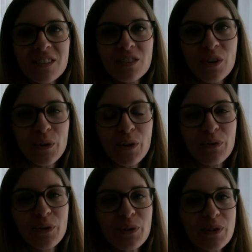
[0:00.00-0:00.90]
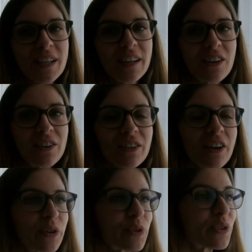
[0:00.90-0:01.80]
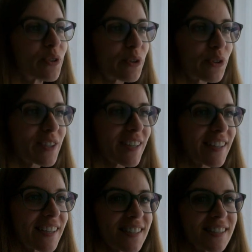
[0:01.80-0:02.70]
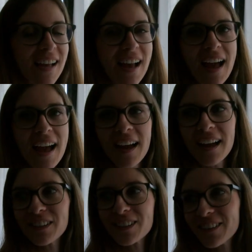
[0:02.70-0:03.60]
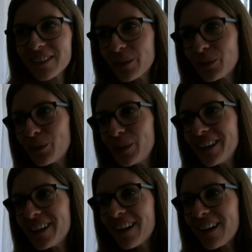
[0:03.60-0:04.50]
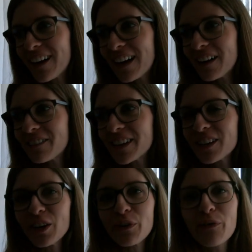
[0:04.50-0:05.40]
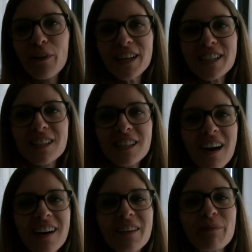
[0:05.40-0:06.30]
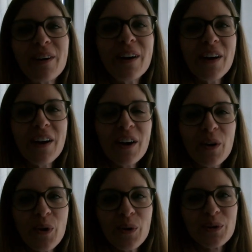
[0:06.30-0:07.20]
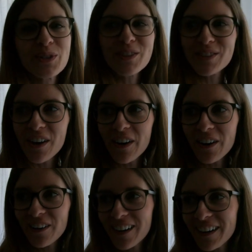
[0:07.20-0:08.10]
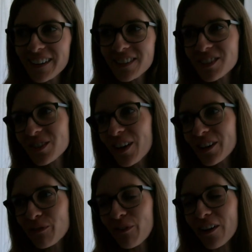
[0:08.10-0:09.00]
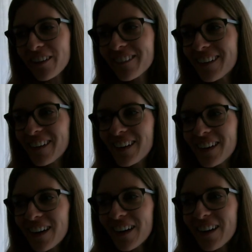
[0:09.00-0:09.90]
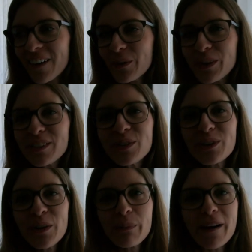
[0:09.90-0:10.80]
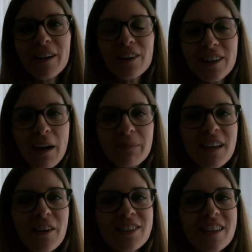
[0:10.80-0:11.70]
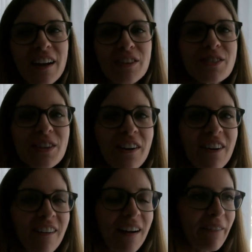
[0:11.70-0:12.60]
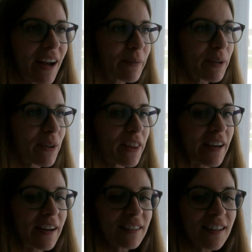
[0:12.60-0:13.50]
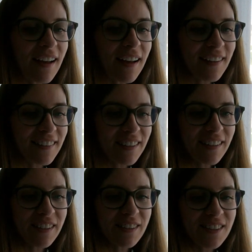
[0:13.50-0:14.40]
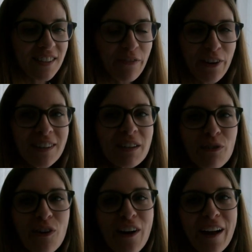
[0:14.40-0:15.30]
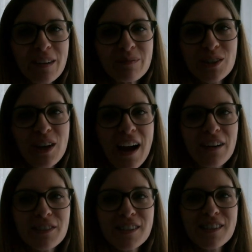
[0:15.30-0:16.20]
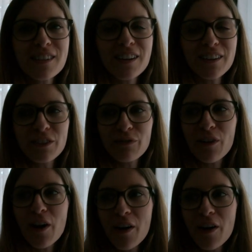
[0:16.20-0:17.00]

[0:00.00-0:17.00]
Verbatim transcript: so of course he can't go to the courses, and we are having a FaceTime course. So it's quite fun. We do adapt ourselves, so I'm happy with that, and it's funny for him to have this kind of